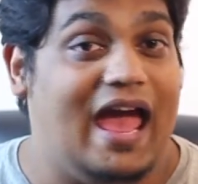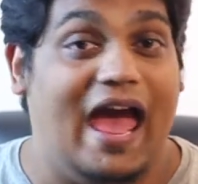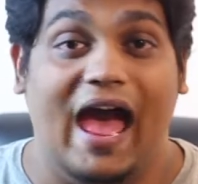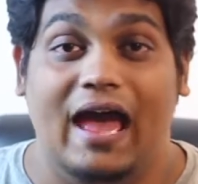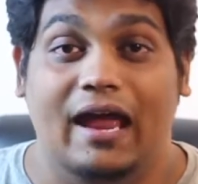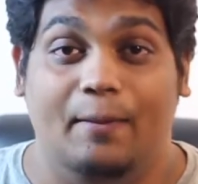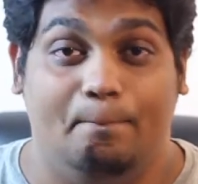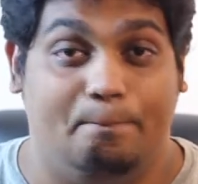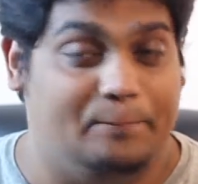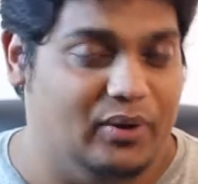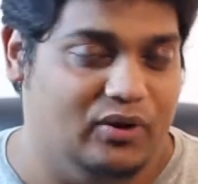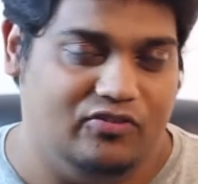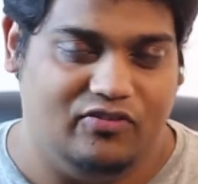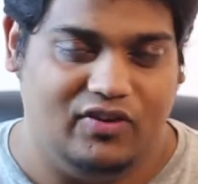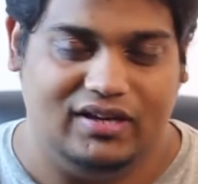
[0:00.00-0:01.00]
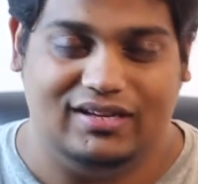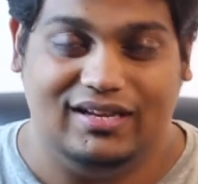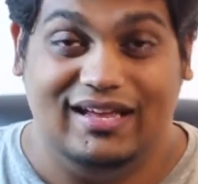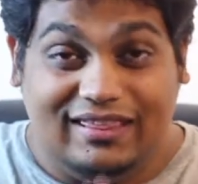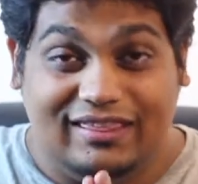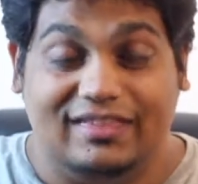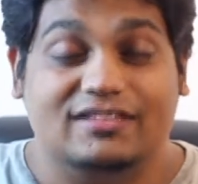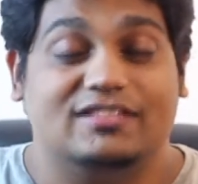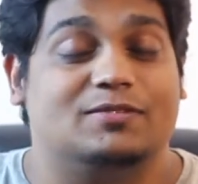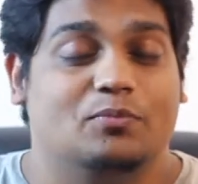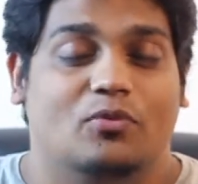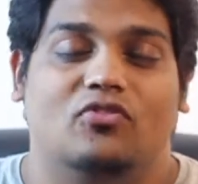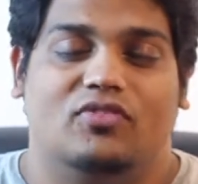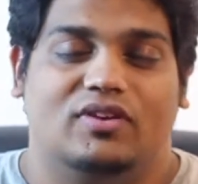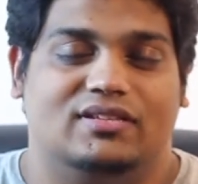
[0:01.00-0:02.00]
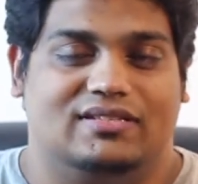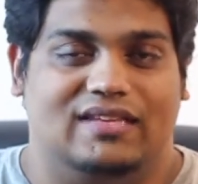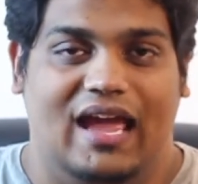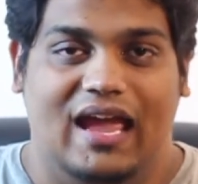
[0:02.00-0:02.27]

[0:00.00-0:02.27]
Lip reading: and perfect. This movie's